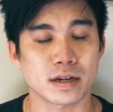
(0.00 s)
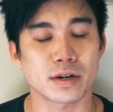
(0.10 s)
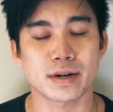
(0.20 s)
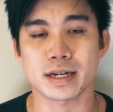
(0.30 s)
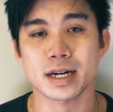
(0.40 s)

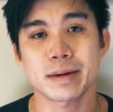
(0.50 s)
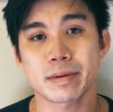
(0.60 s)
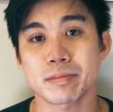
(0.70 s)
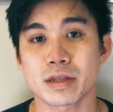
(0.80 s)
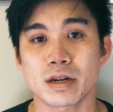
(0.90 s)
go ahead and
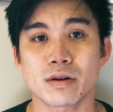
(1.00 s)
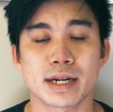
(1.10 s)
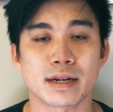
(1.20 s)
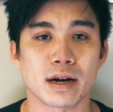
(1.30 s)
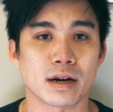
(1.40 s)
comment below
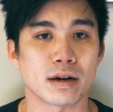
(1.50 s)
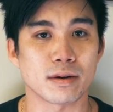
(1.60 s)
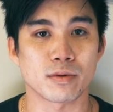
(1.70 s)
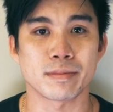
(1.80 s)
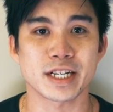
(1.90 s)
and
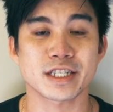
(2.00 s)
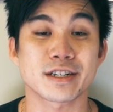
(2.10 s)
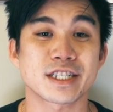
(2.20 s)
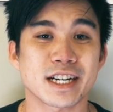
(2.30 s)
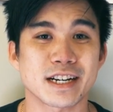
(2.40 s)
we'll make sure
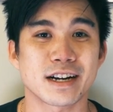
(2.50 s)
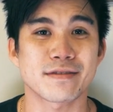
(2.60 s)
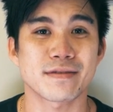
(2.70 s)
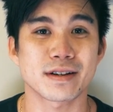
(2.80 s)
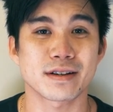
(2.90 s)
to check it
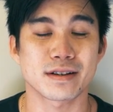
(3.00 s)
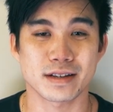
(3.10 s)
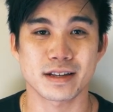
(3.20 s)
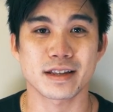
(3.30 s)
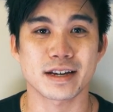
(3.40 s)
out for you.
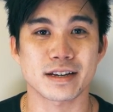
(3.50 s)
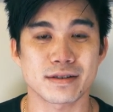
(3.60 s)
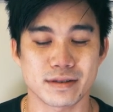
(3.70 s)
Thank you.